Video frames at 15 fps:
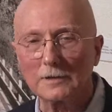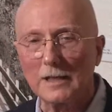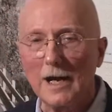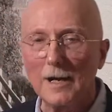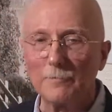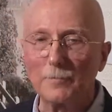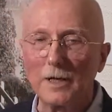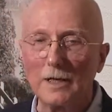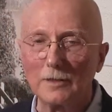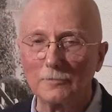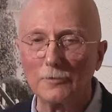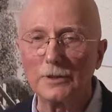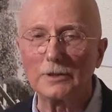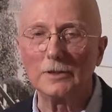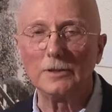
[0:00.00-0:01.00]
compound
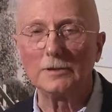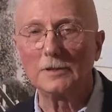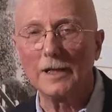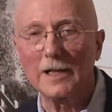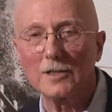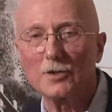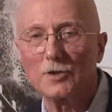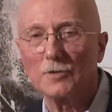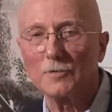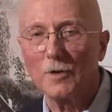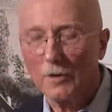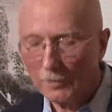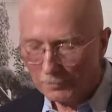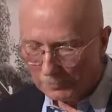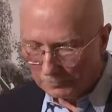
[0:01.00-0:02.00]
we call H two
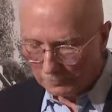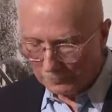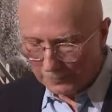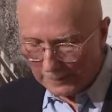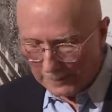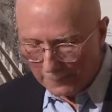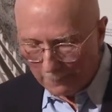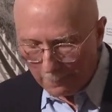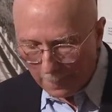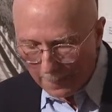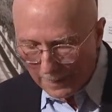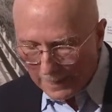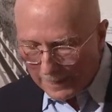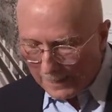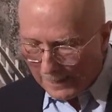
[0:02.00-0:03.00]
O.
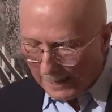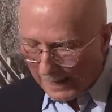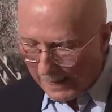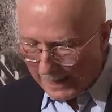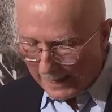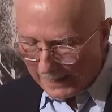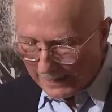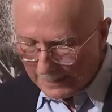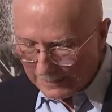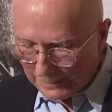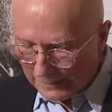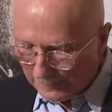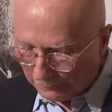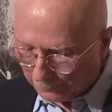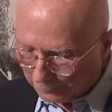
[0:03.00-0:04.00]

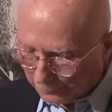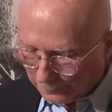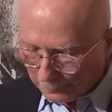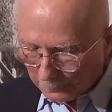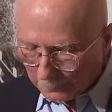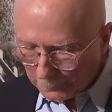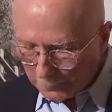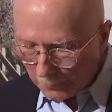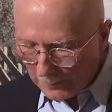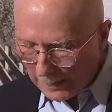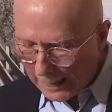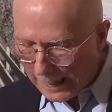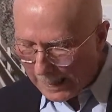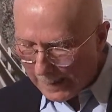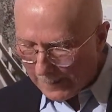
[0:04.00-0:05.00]
And
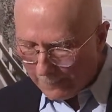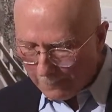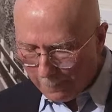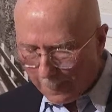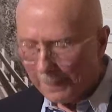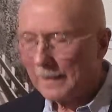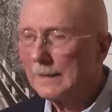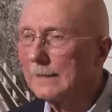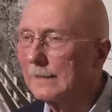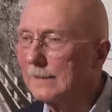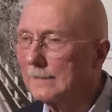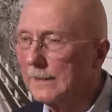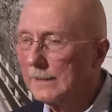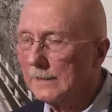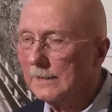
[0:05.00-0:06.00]
uh,
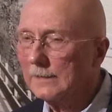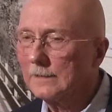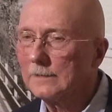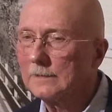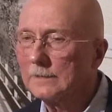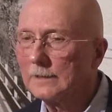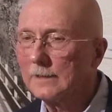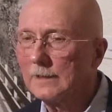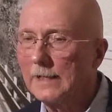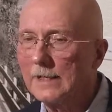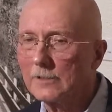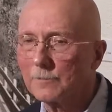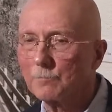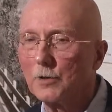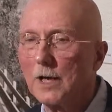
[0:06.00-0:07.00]
the
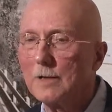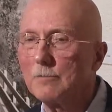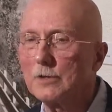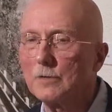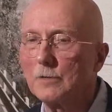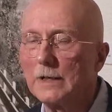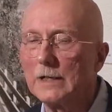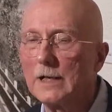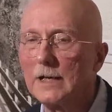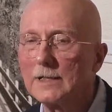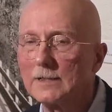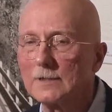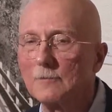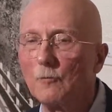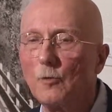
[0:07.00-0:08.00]
interplay between
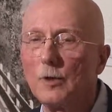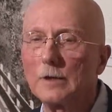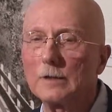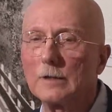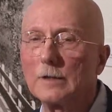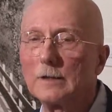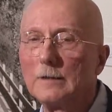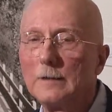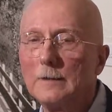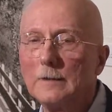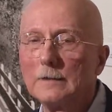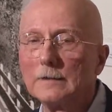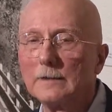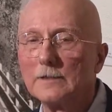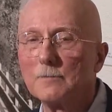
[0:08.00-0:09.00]
ice and water
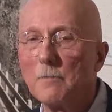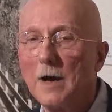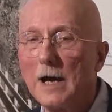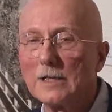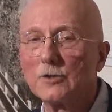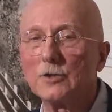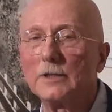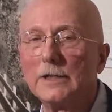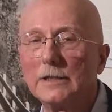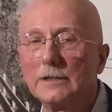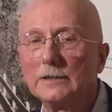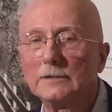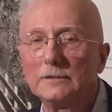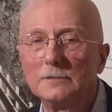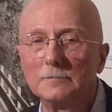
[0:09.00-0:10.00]
is
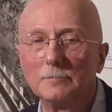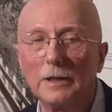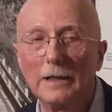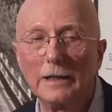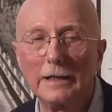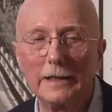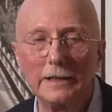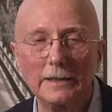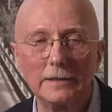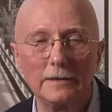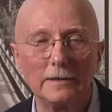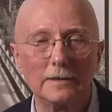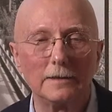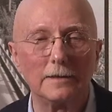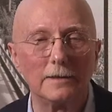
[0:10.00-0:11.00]
modulated by
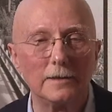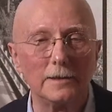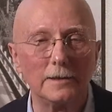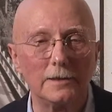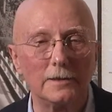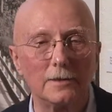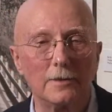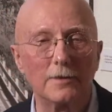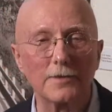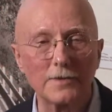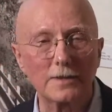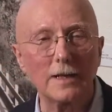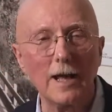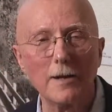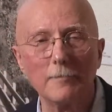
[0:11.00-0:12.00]
the Earth's
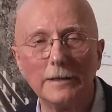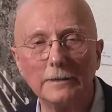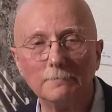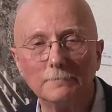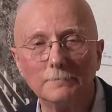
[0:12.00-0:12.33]
climate.